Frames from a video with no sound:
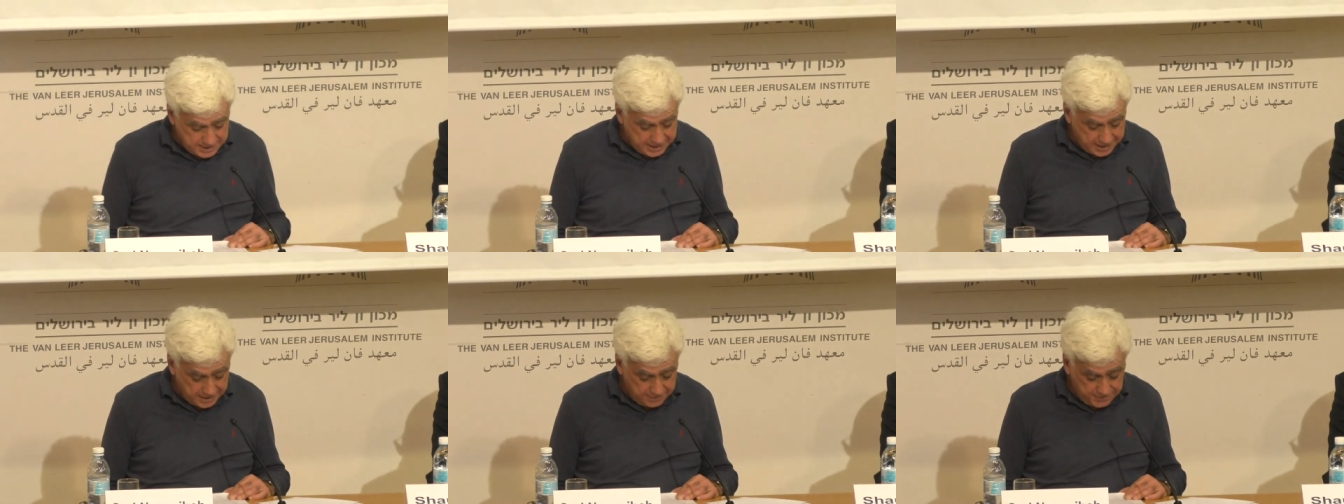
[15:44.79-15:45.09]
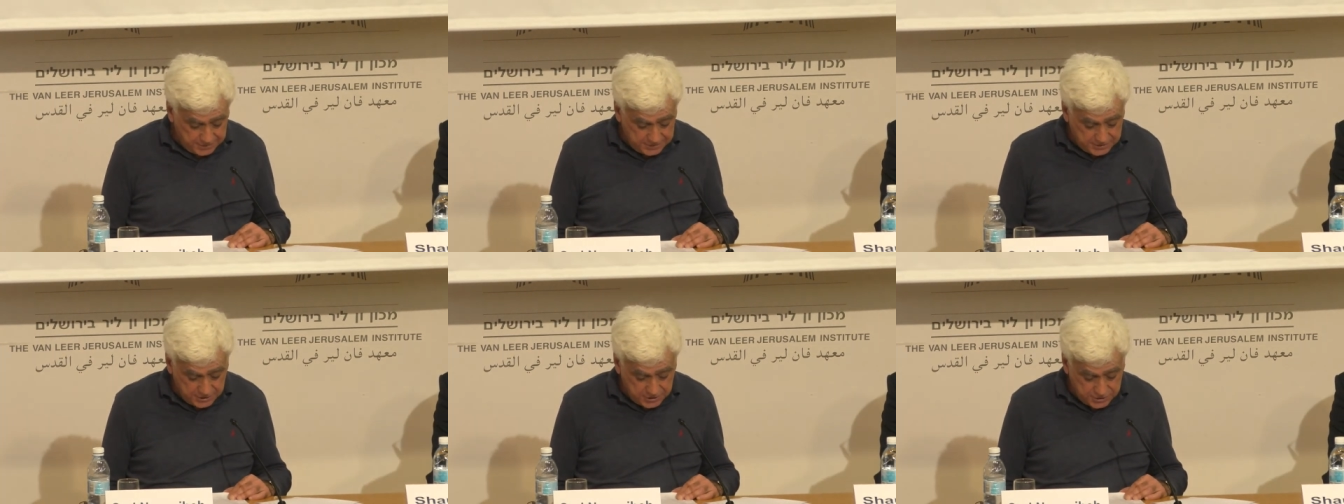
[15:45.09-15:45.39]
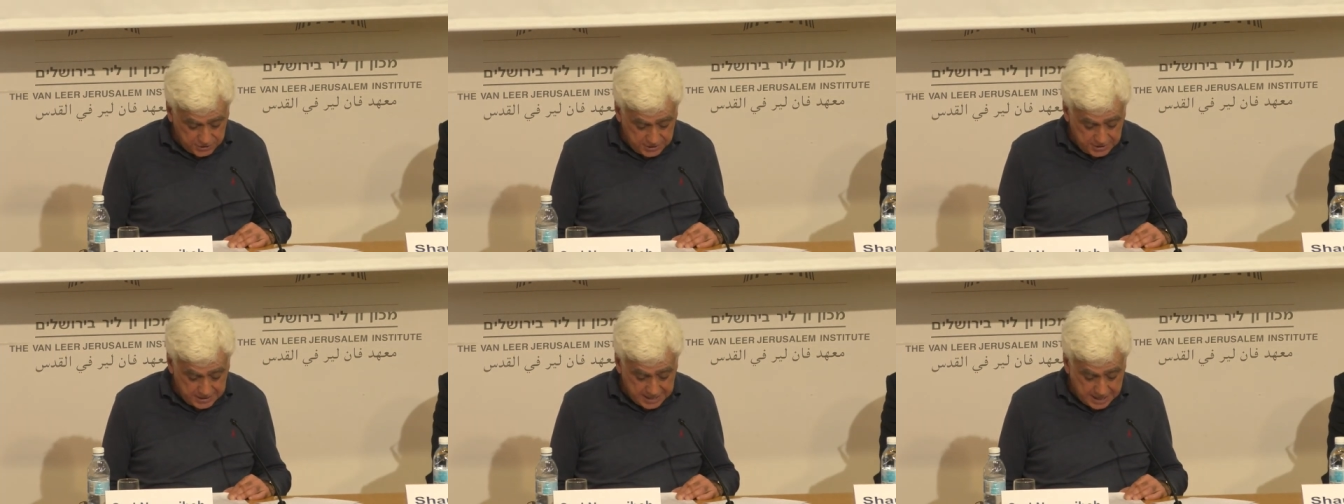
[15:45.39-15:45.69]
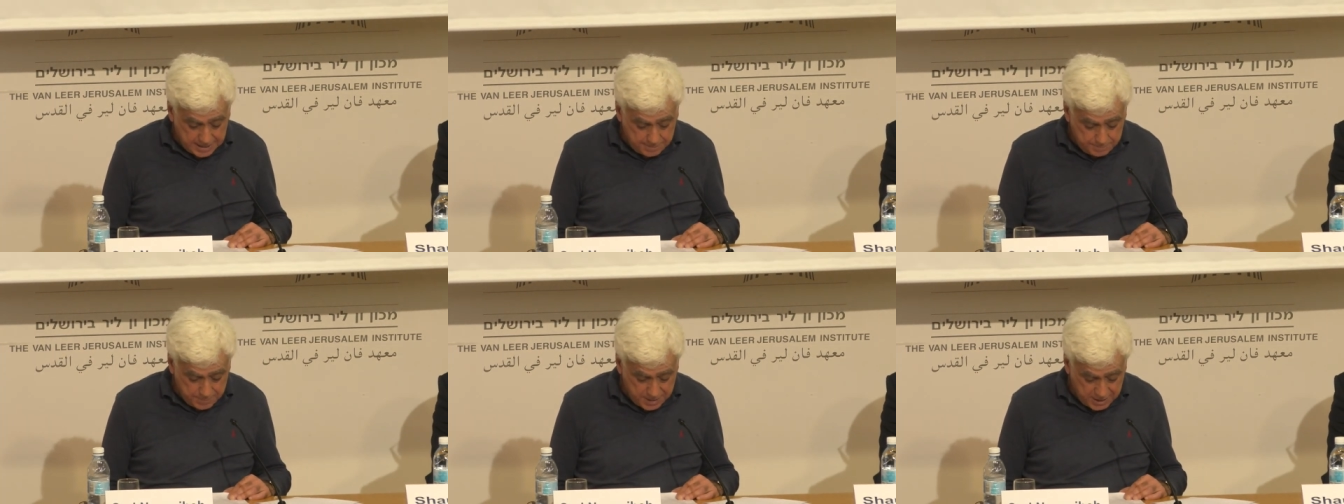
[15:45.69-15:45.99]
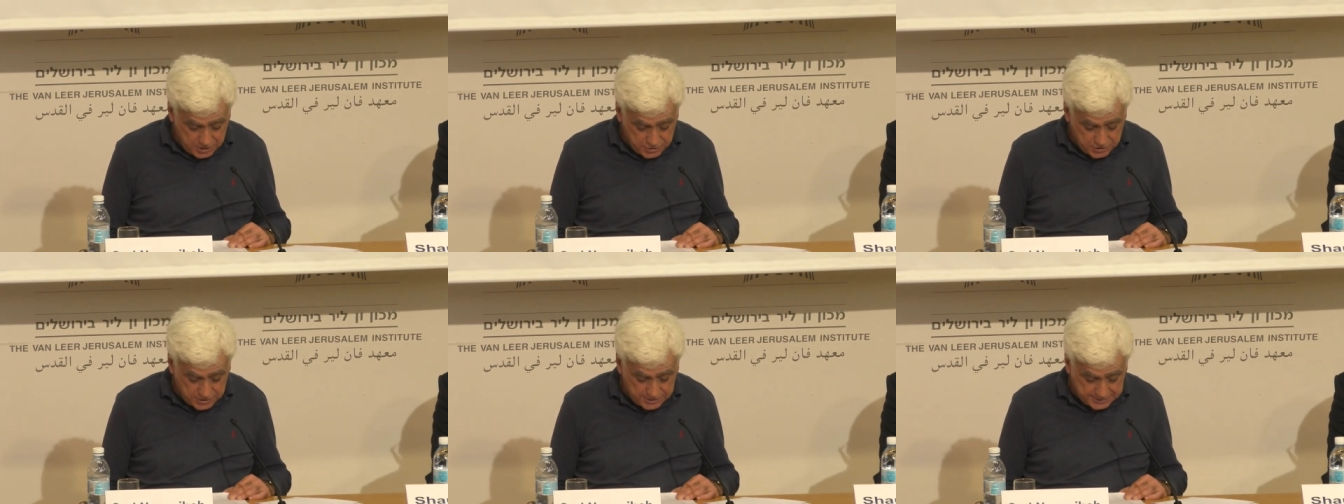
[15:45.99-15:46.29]
envisaging a
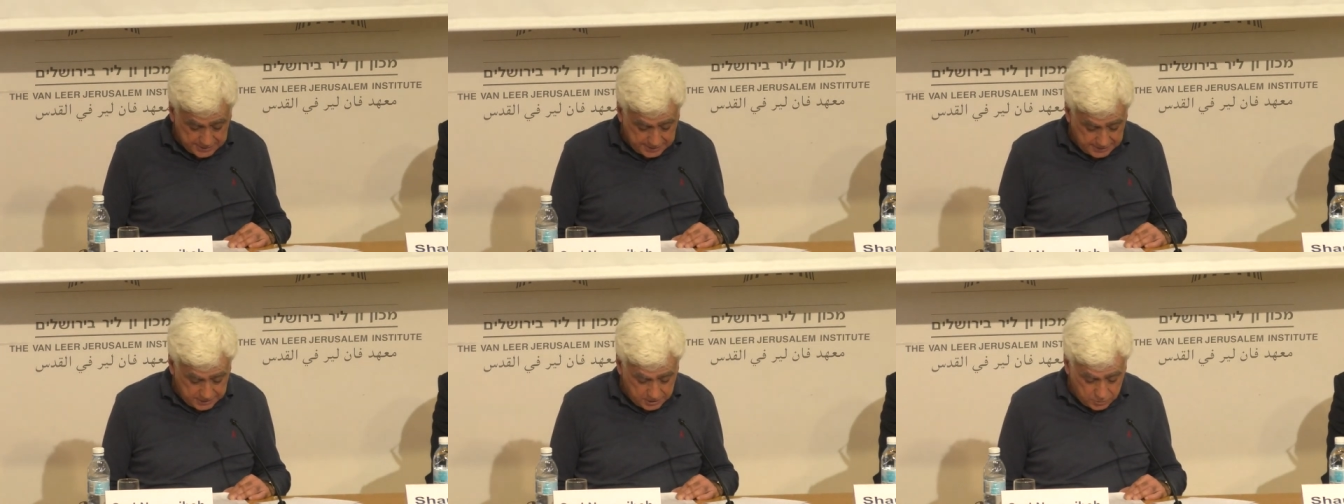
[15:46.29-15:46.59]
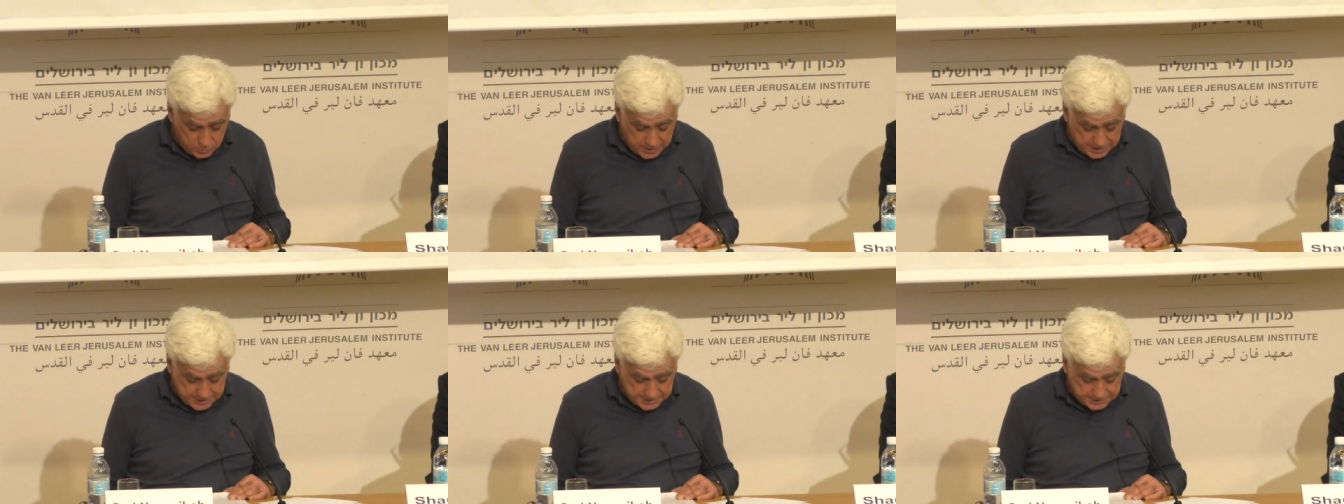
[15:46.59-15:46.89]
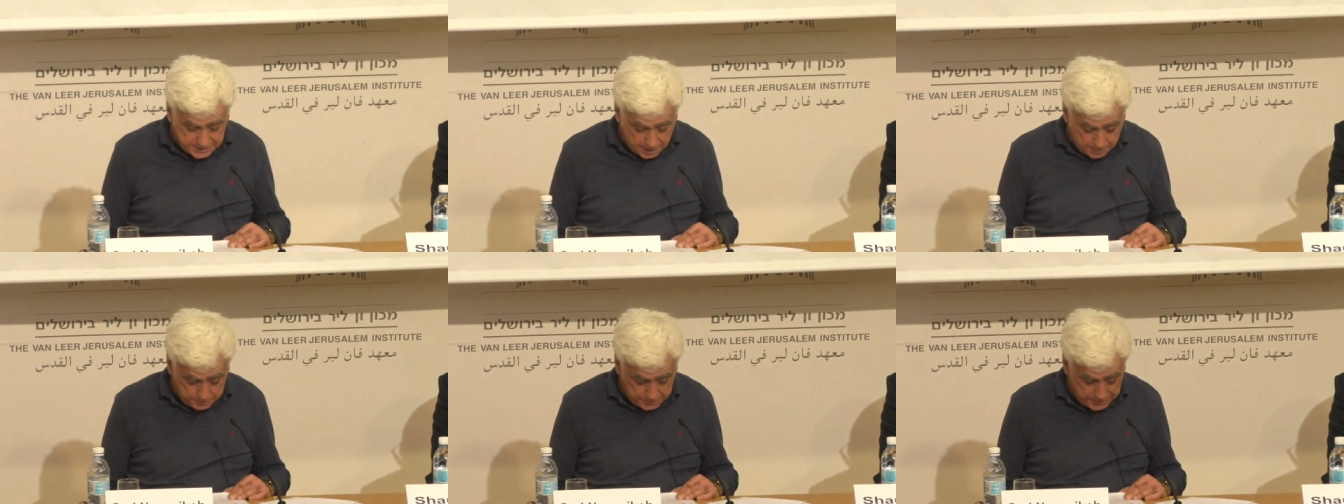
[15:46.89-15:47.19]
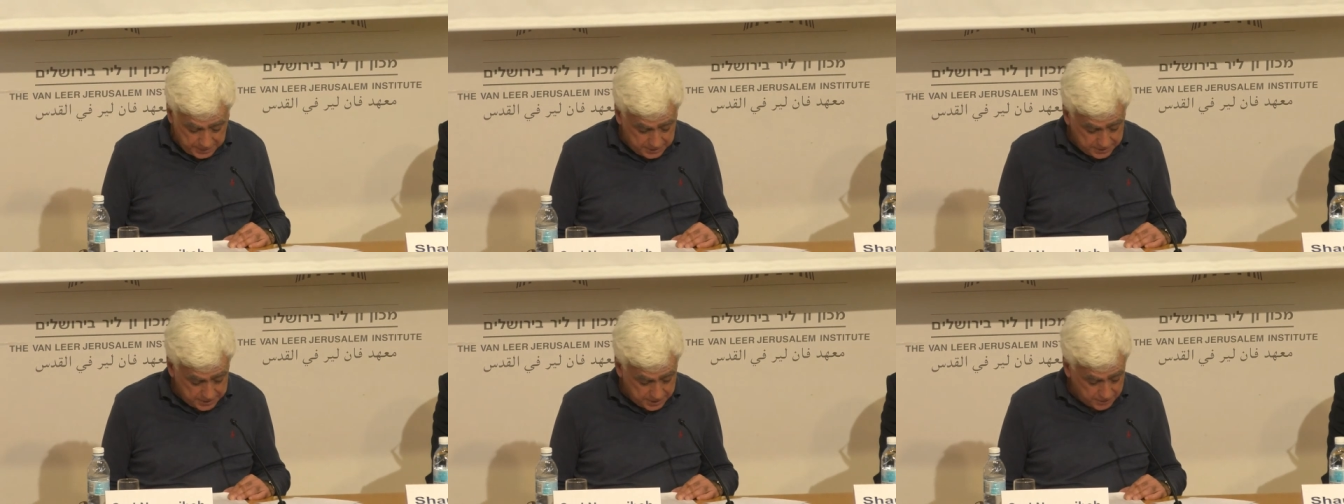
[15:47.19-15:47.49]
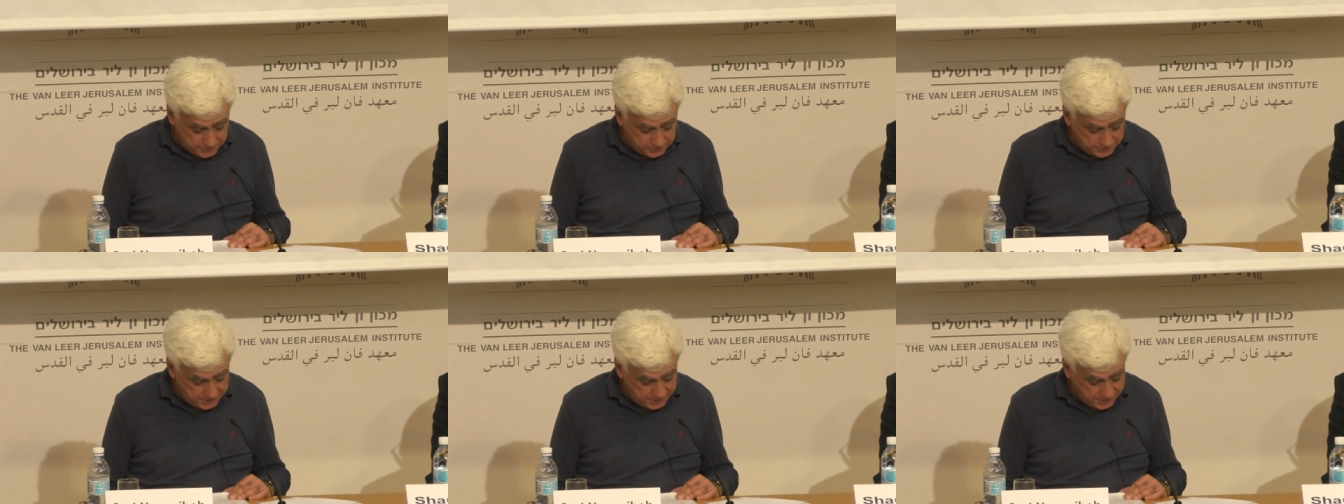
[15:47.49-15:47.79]
major city waste dumping
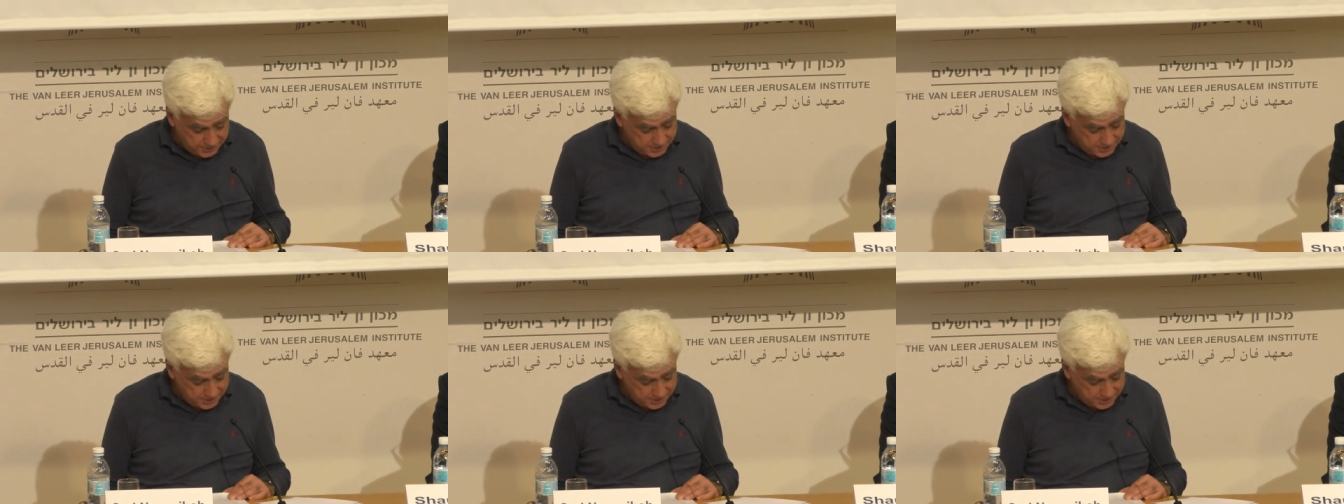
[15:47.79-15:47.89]
ground